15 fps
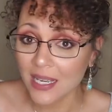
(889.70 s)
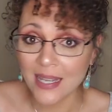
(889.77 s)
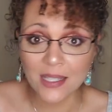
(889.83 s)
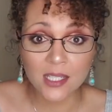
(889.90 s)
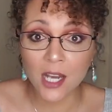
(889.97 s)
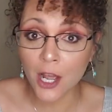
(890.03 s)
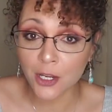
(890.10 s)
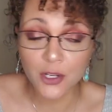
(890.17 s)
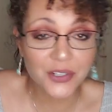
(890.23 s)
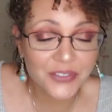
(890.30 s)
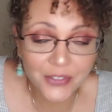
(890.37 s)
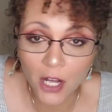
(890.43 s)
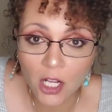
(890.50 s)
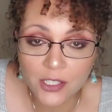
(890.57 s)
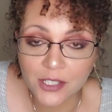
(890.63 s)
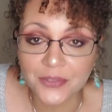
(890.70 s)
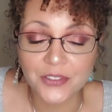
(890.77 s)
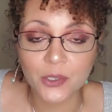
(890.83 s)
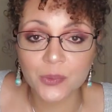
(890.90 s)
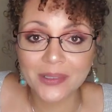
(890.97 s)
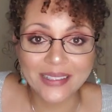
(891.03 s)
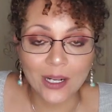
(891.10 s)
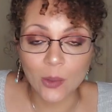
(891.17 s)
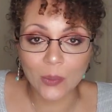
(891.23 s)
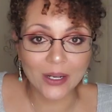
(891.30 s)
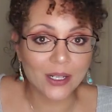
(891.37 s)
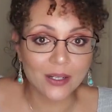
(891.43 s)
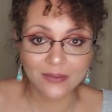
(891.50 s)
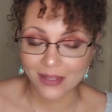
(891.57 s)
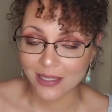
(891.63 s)
It's not your fault if you weren't
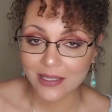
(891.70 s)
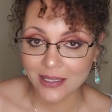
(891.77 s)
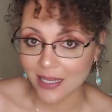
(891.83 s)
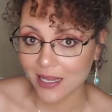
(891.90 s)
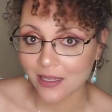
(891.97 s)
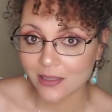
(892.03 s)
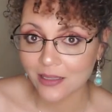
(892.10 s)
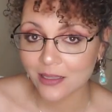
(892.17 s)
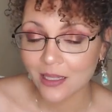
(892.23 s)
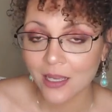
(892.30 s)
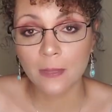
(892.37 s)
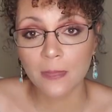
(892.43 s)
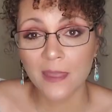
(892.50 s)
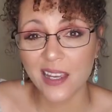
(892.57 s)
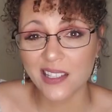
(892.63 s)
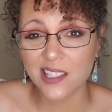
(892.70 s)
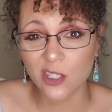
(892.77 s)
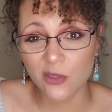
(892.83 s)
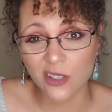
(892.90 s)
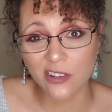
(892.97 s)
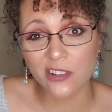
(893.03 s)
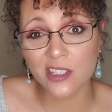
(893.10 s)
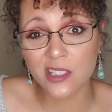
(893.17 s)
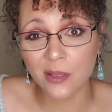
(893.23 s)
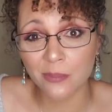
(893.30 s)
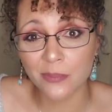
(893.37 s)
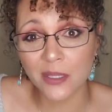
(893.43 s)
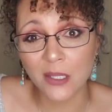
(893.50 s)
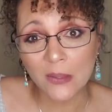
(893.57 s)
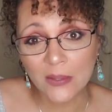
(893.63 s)
aware of these things. And so there's
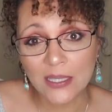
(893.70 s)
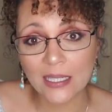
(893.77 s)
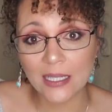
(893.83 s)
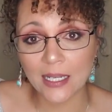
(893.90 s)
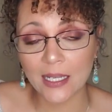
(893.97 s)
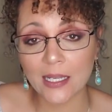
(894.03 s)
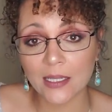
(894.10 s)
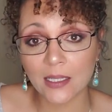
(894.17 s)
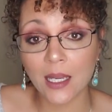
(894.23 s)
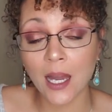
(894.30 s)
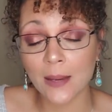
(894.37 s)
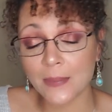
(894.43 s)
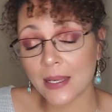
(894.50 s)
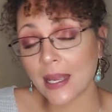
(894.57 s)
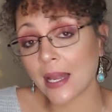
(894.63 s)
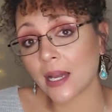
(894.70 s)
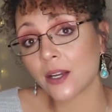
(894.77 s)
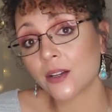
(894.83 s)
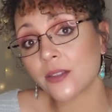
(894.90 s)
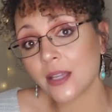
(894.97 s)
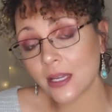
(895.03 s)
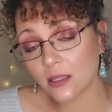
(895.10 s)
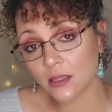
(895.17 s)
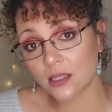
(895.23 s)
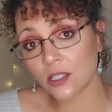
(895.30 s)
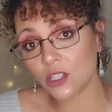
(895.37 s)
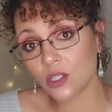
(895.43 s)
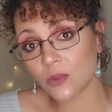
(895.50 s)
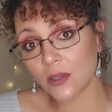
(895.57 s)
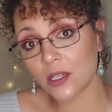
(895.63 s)
some beauty in coming out of that
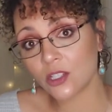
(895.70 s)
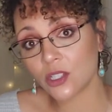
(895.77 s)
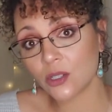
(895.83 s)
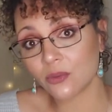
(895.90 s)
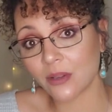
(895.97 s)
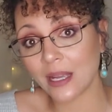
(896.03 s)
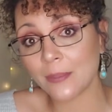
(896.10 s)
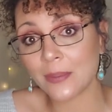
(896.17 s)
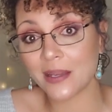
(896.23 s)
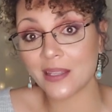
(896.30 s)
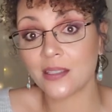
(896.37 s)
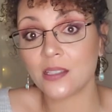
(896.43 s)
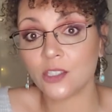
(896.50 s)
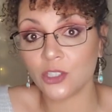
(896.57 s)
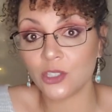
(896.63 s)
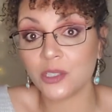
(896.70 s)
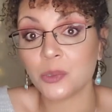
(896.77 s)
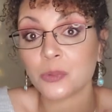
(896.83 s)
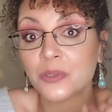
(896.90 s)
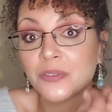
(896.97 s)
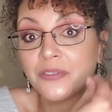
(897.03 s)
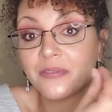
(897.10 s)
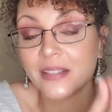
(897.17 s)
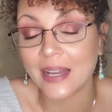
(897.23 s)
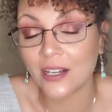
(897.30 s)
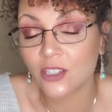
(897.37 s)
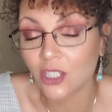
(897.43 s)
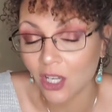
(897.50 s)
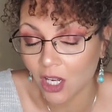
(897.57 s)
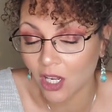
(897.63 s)
situation, right? Because then you can
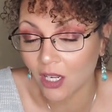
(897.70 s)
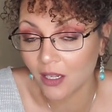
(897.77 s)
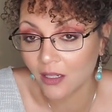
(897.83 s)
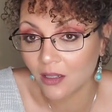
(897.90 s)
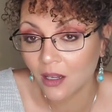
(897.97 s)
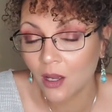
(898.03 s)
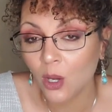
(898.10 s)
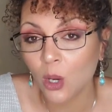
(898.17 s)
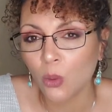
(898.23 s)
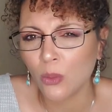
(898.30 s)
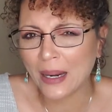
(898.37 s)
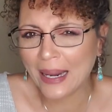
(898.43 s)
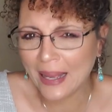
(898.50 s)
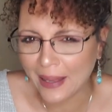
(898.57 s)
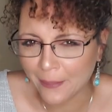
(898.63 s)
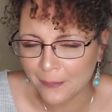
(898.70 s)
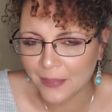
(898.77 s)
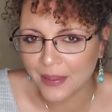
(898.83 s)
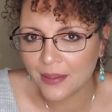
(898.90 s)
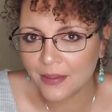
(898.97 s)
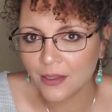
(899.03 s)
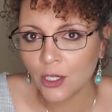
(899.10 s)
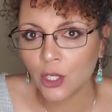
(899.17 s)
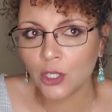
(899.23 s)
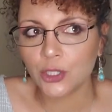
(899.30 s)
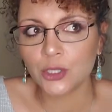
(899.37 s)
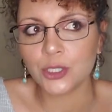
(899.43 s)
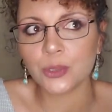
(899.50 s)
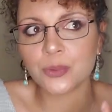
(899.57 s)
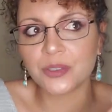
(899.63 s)
reflect on what happened.
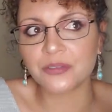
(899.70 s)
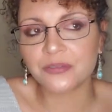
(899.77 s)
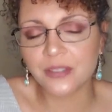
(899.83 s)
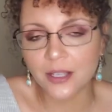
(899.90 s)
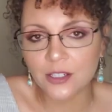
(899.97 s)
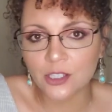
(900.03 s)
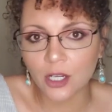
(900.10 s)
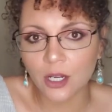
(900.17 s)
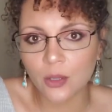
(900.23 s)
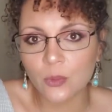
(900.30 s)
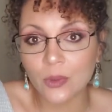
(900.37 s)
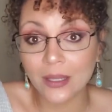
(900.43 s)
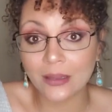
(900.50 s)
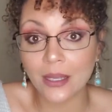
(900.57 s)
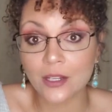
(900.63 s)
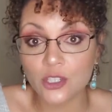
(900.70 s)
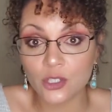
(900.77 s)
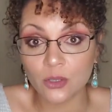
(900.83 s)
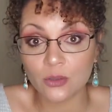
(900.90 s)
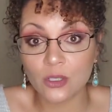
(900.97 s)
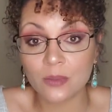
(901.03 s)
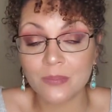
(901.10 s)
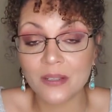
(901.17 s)
You can reflect on what led you to